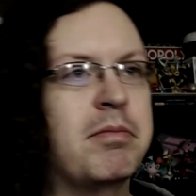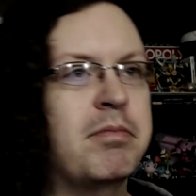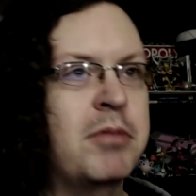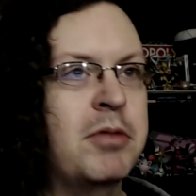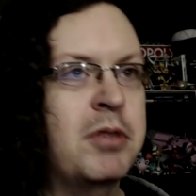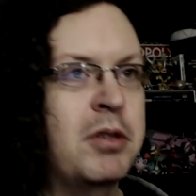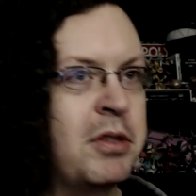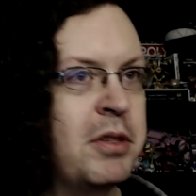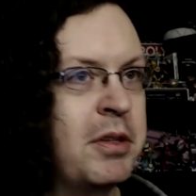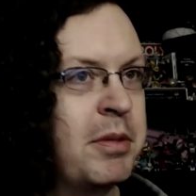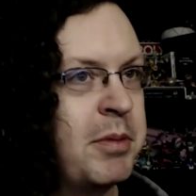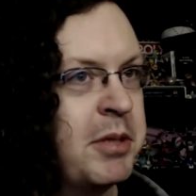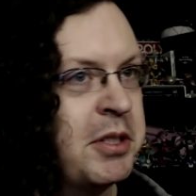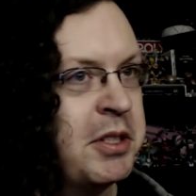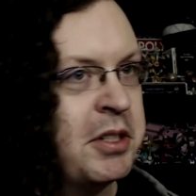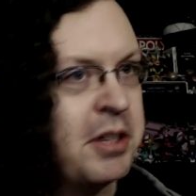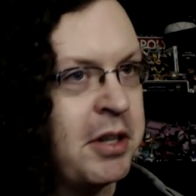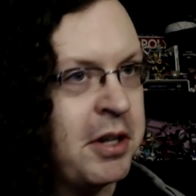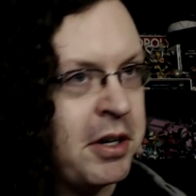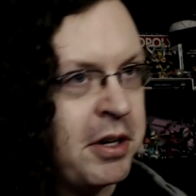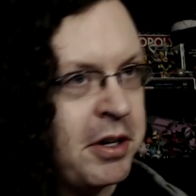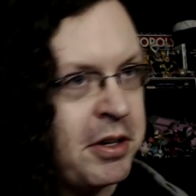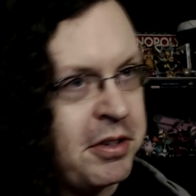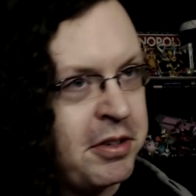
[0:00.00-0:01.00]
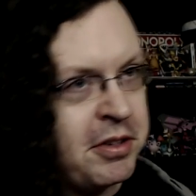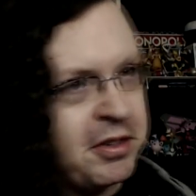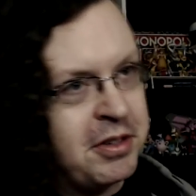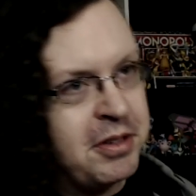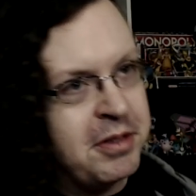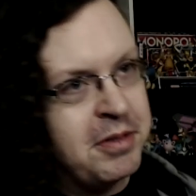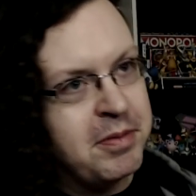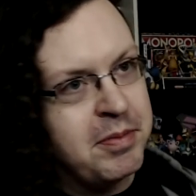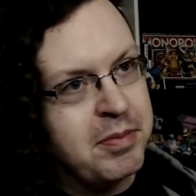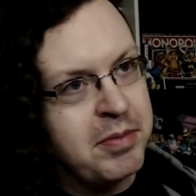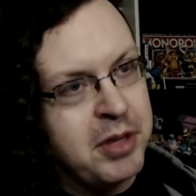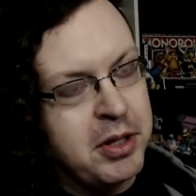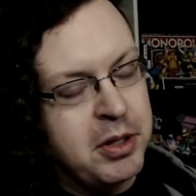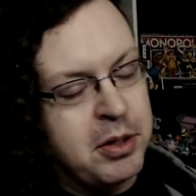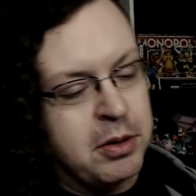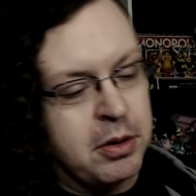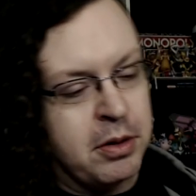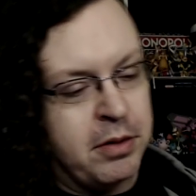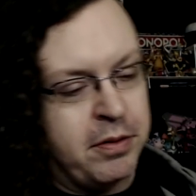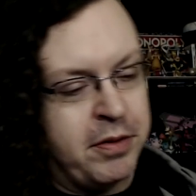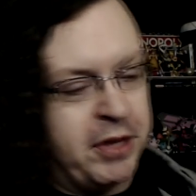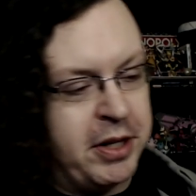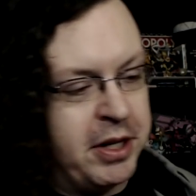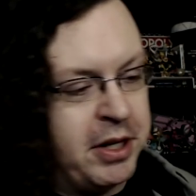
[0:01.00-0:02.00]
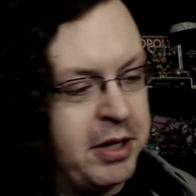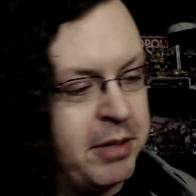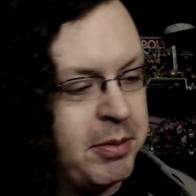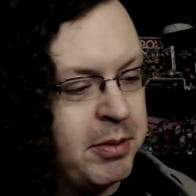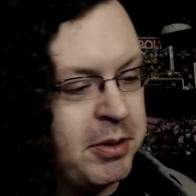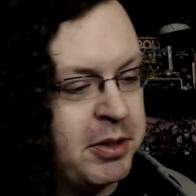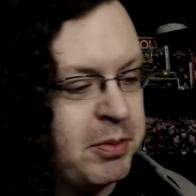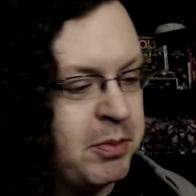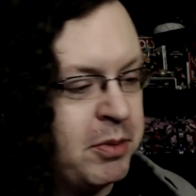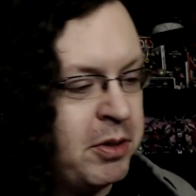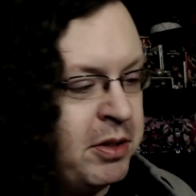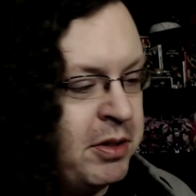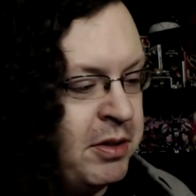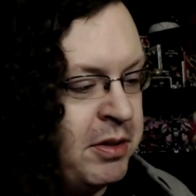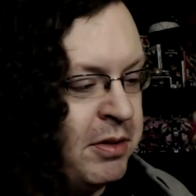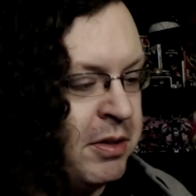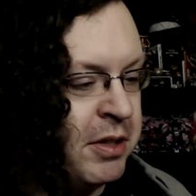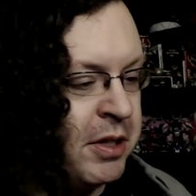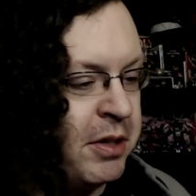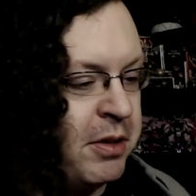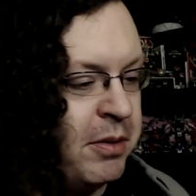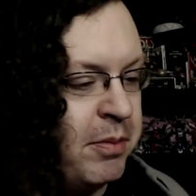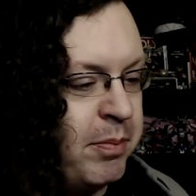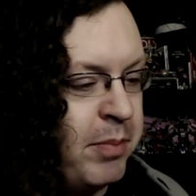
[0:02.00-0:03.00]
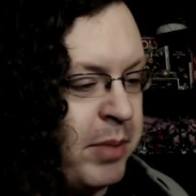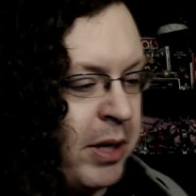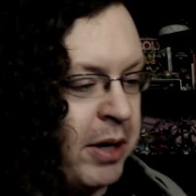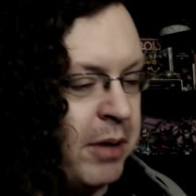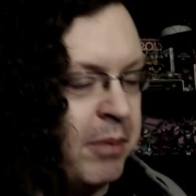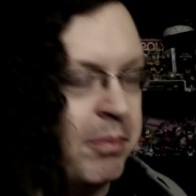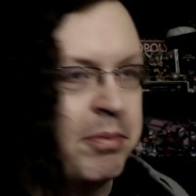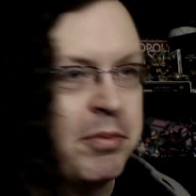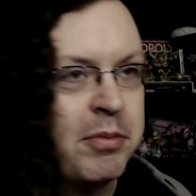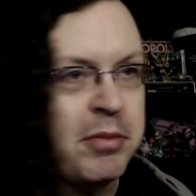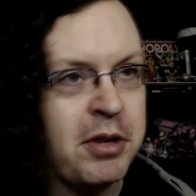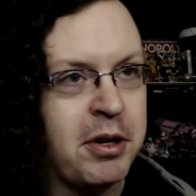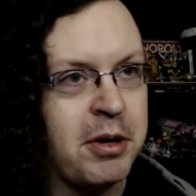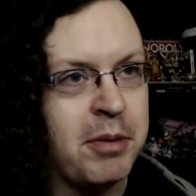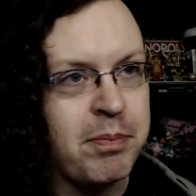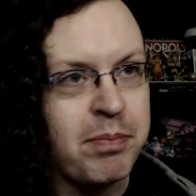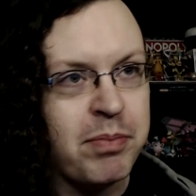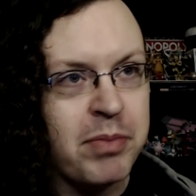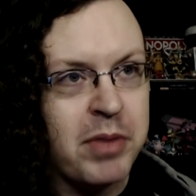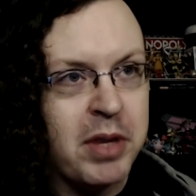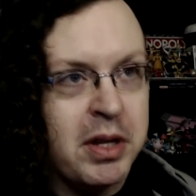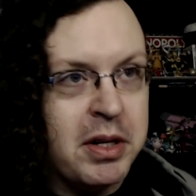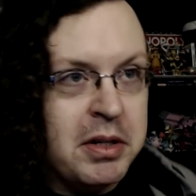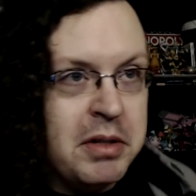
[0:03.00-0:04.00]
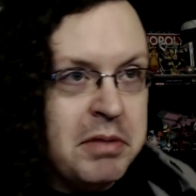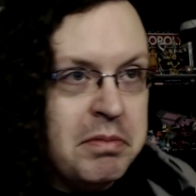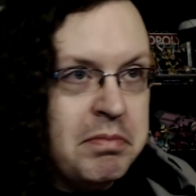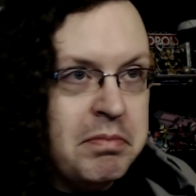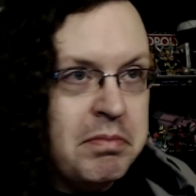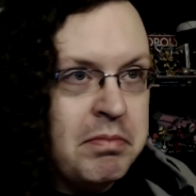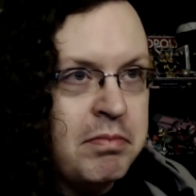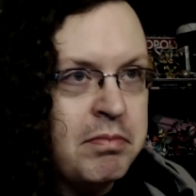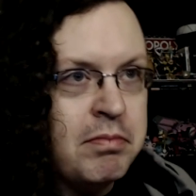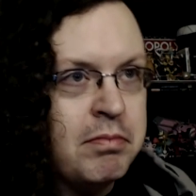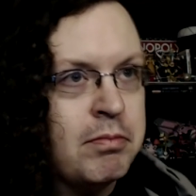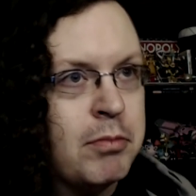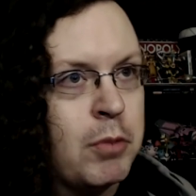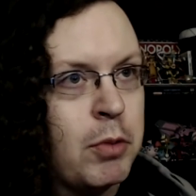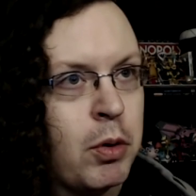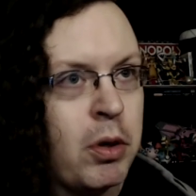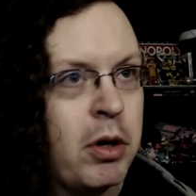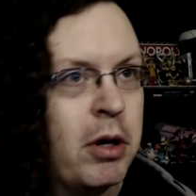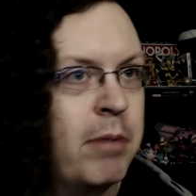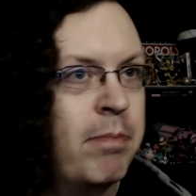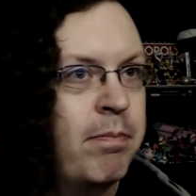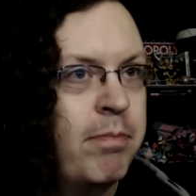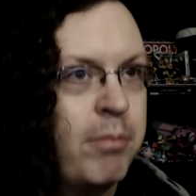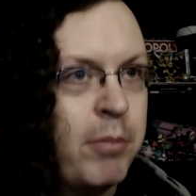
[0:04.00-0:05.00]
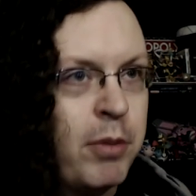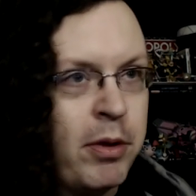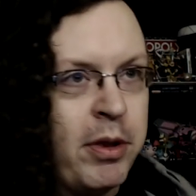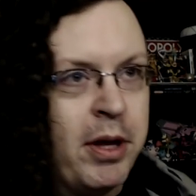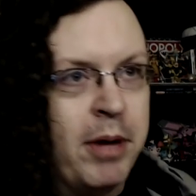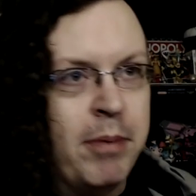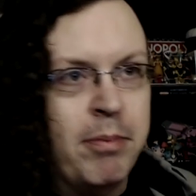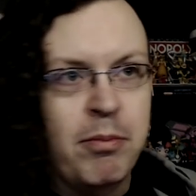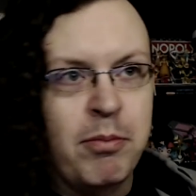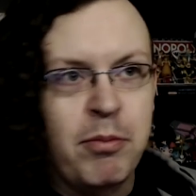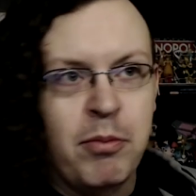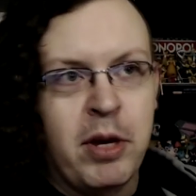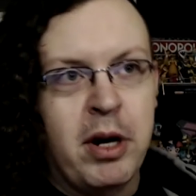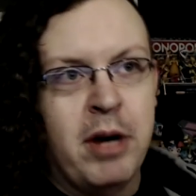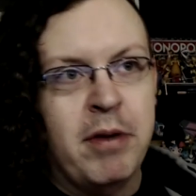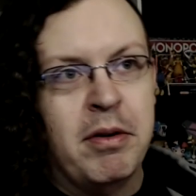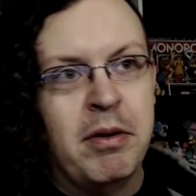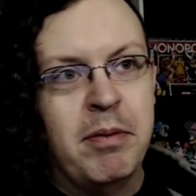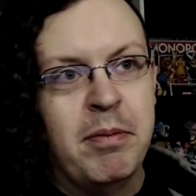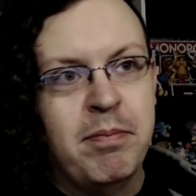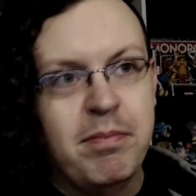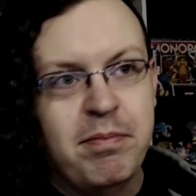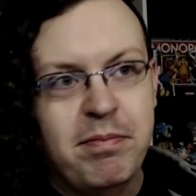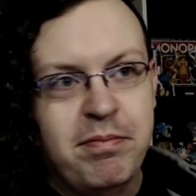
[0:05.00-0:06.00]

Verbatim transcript: Couldn't commission an artist, or if they did commission one, they couldn't pay him. So, or her, or them, whatever.